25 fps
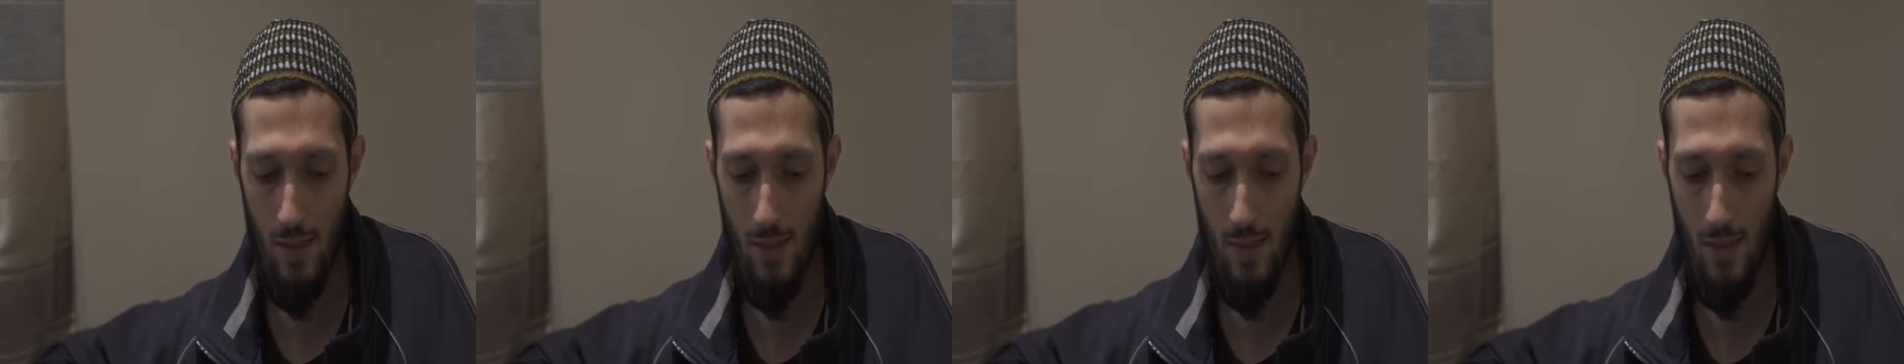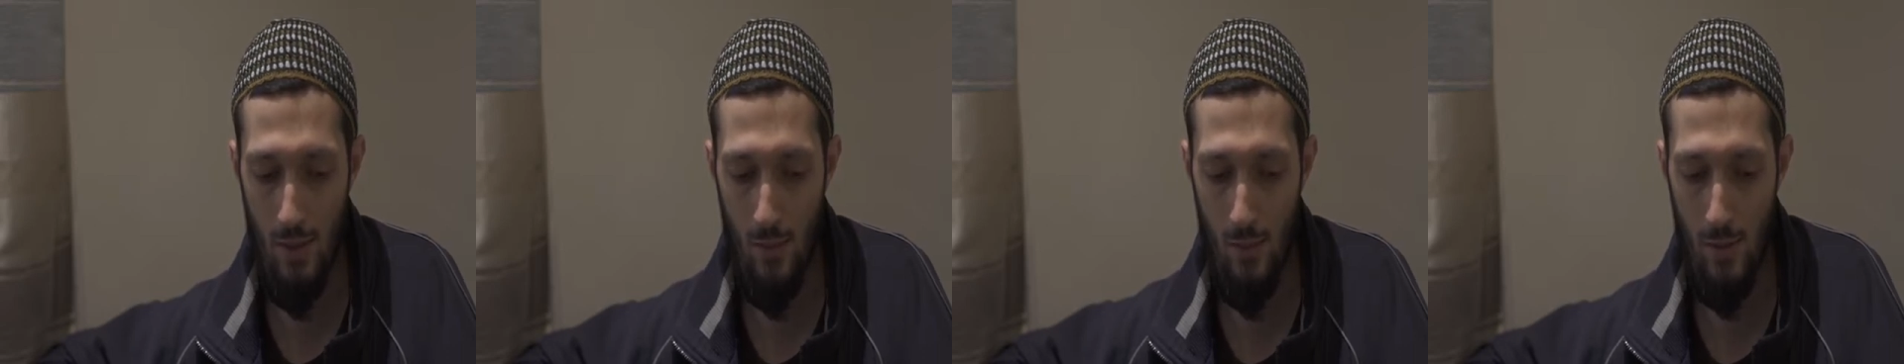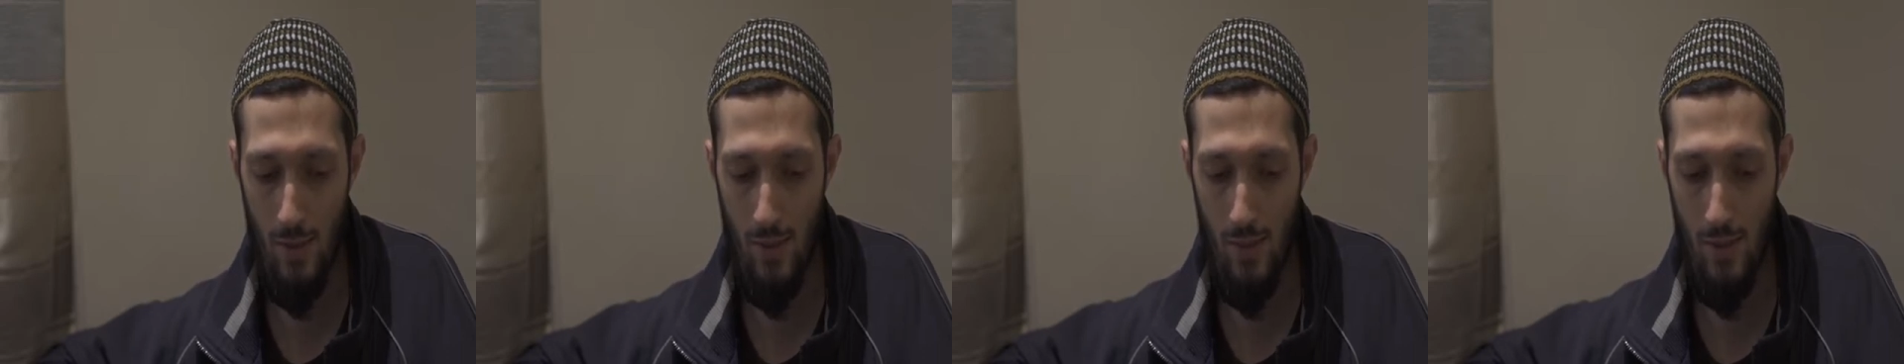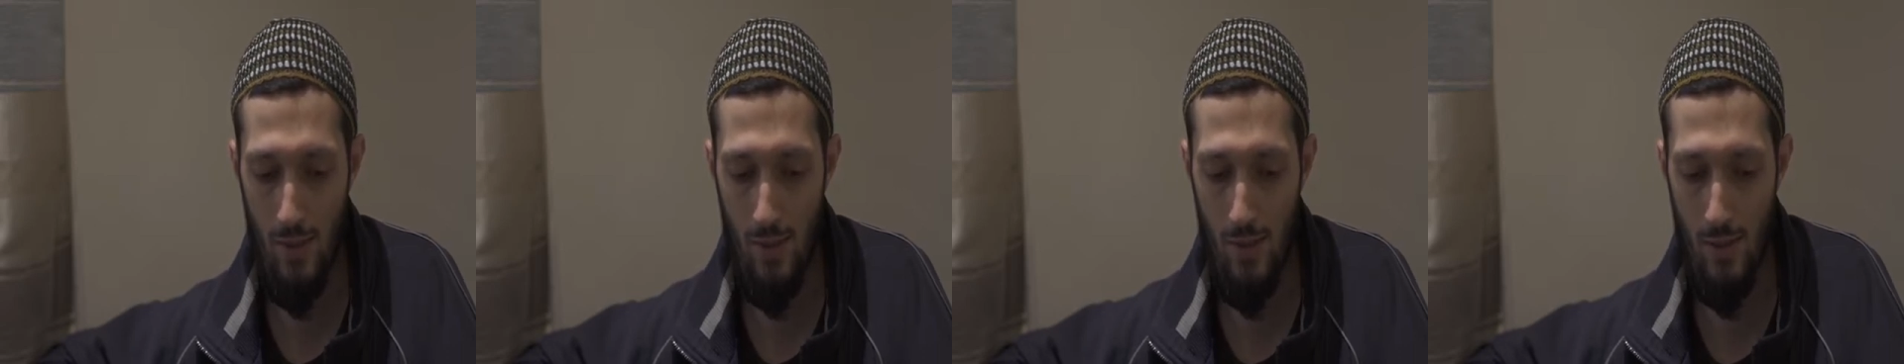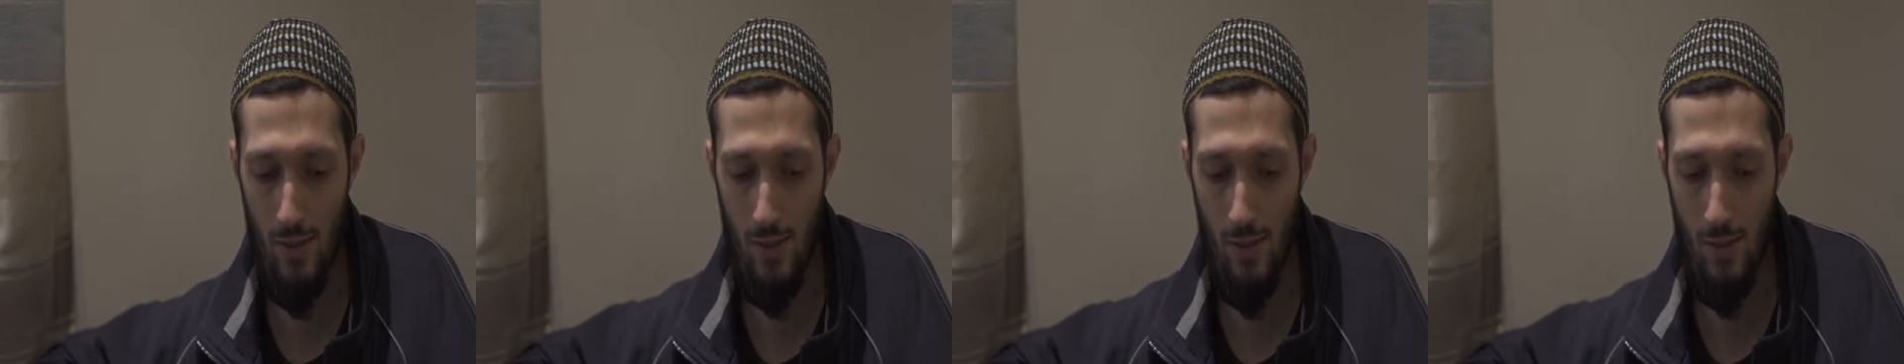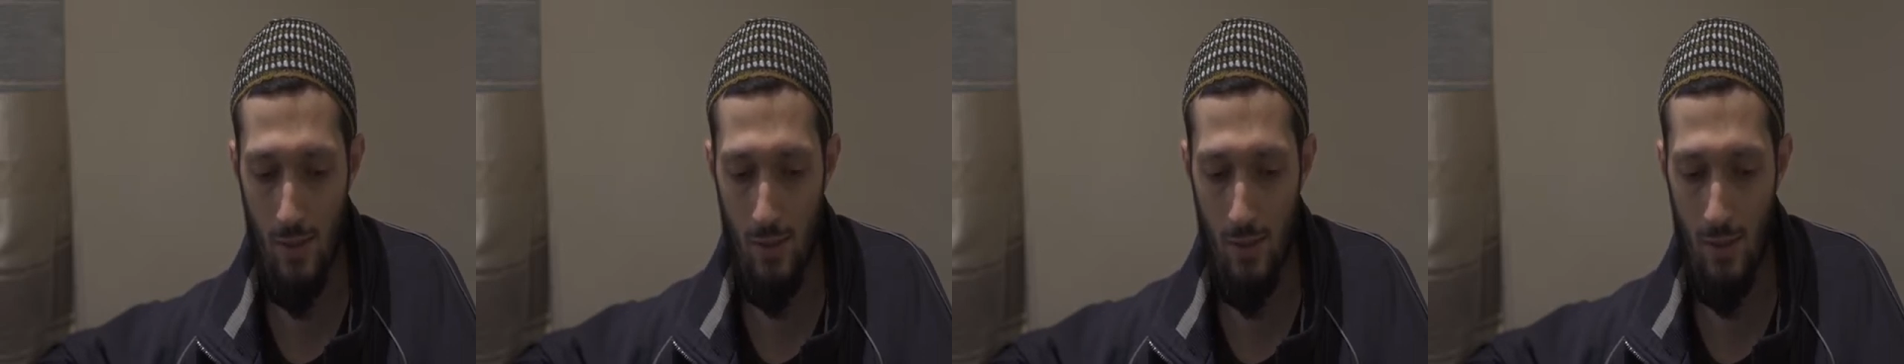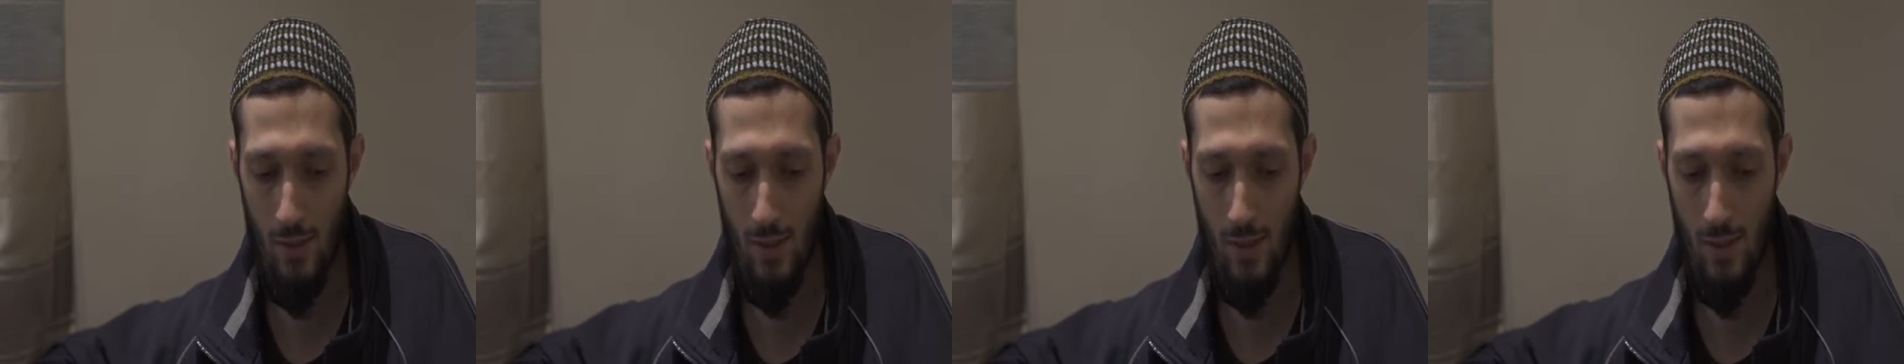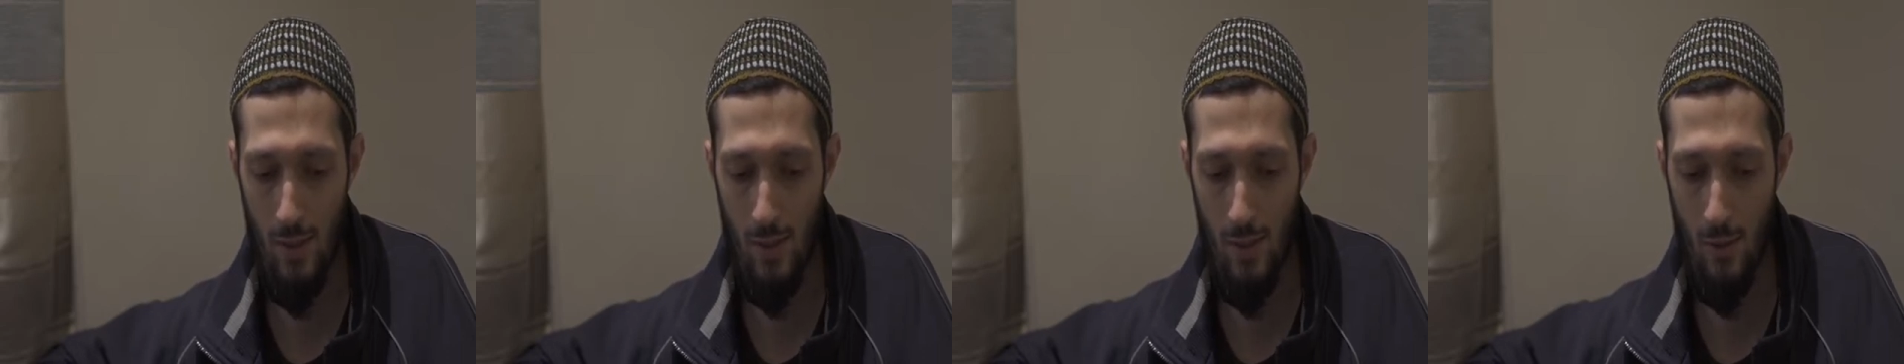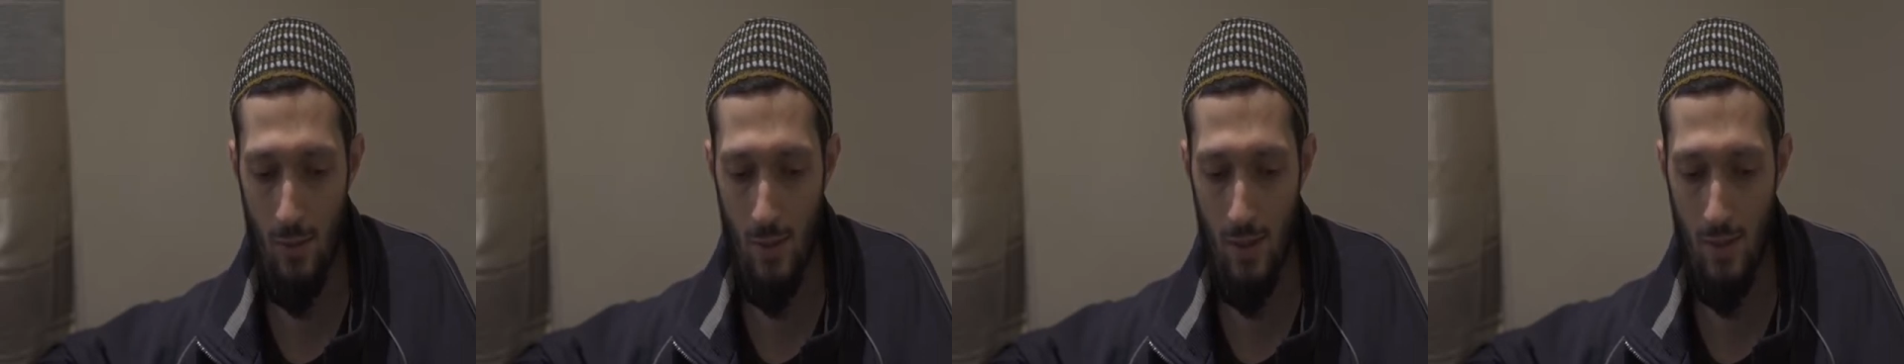I was in East London
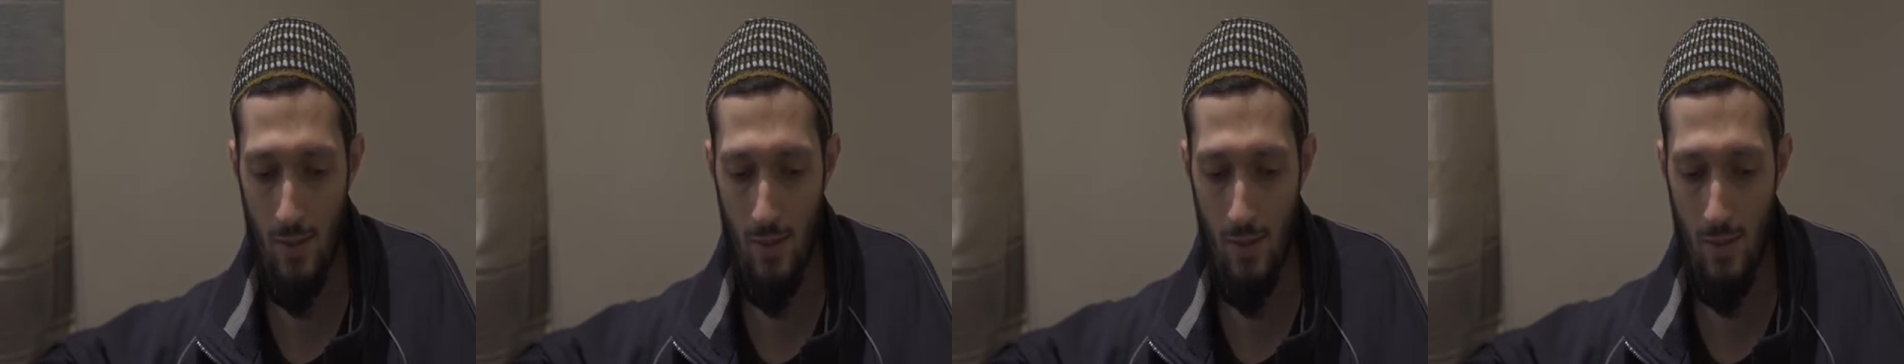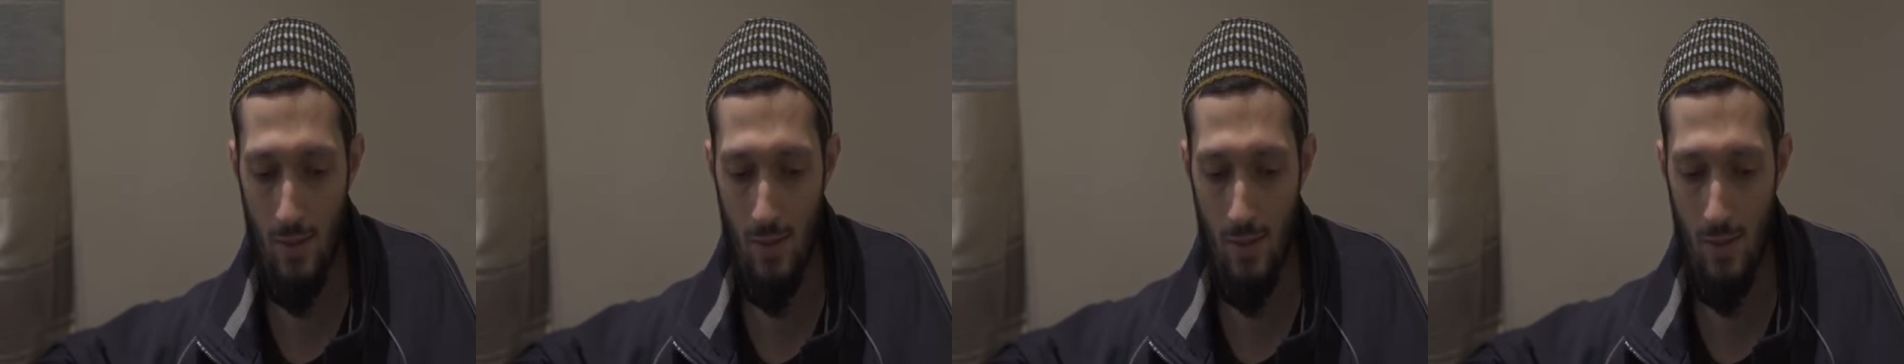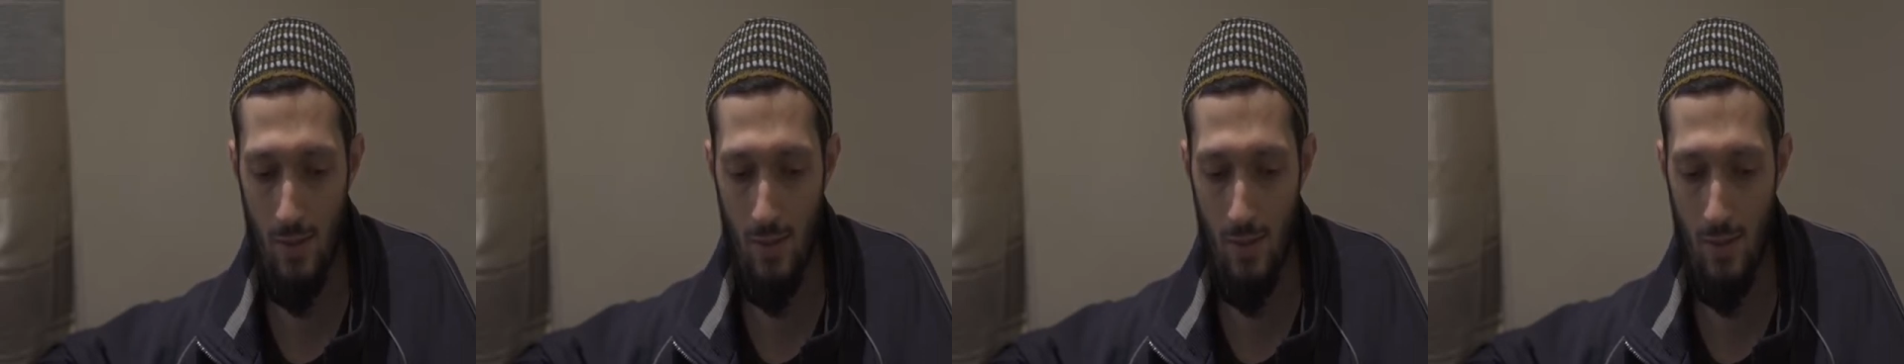and I went,